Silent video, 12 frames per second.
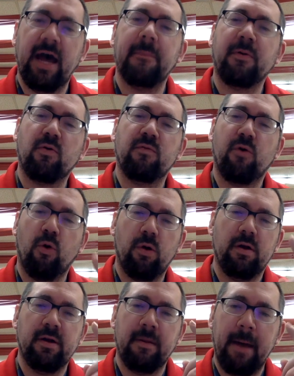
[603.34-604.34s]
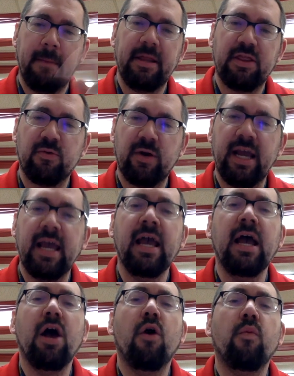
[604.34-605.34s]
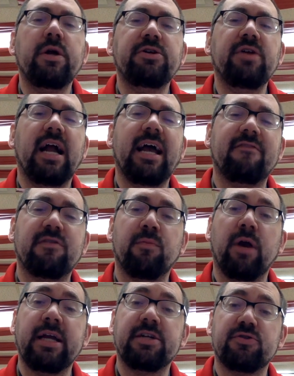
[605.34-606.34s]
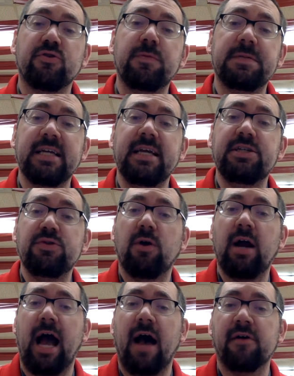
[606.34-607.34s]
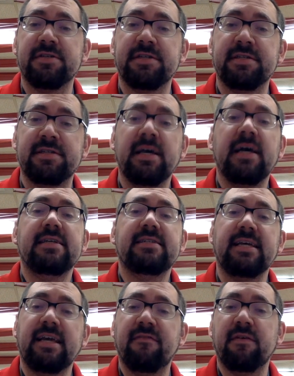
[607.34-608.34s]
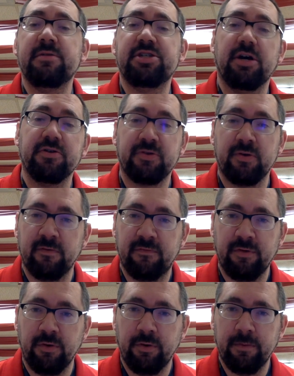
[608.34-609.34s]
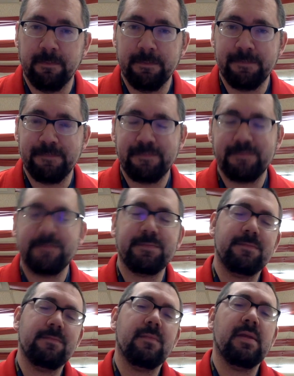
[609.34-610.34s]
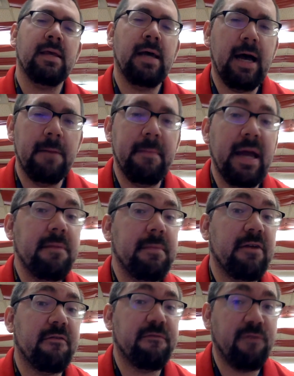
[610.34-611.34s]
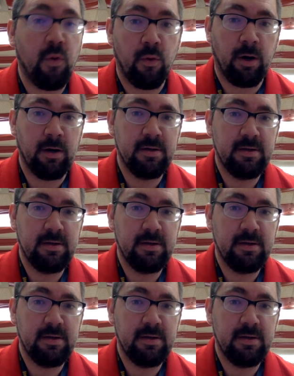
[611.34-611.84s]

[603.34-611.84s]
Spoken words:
that. Amendment 3, we do not have to bring troops into our houses to give them shelter and food. Amendment 4.